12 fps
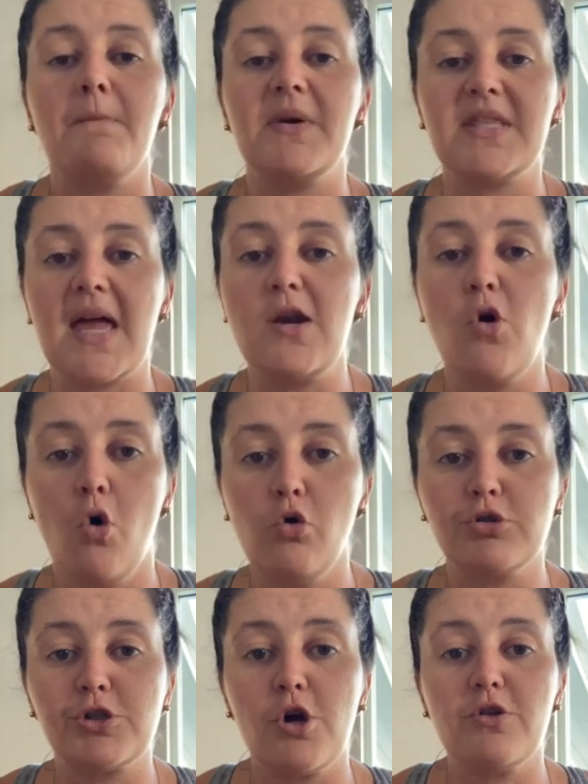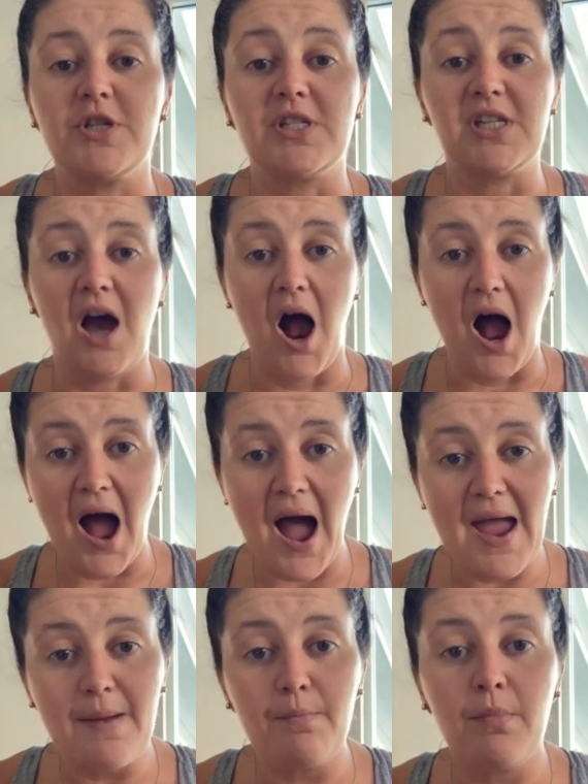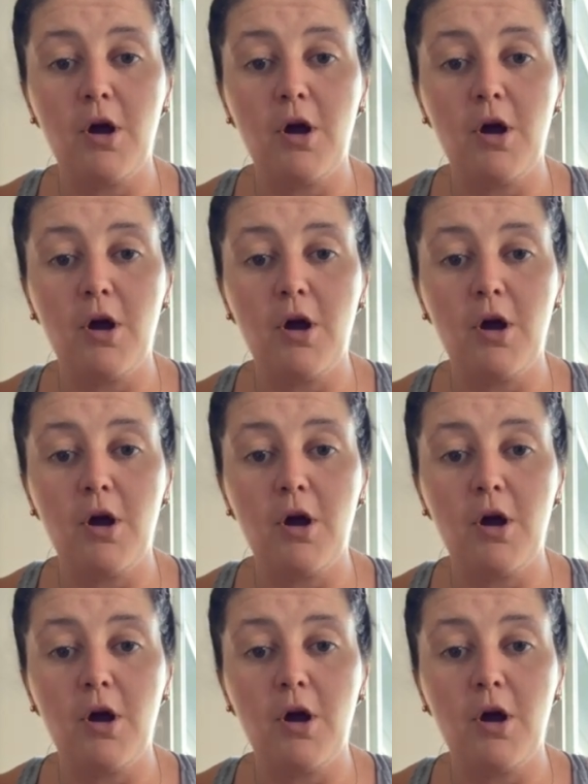but then also the time